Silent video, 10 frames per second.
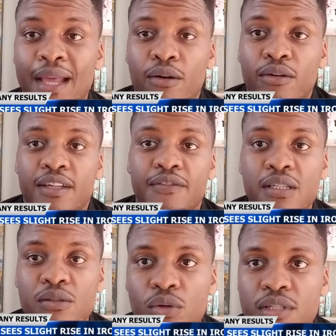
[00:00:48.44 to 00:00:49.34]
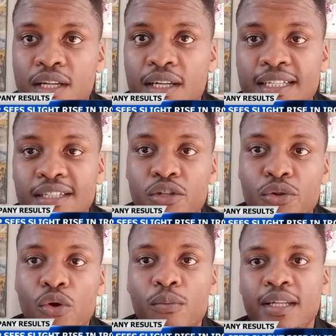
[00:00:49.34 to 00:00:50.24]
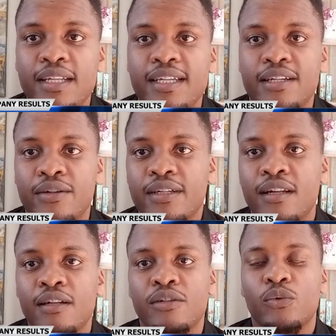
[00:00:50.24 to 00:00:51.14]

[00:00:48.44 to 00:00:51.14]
Now, the first quarter is normally riddled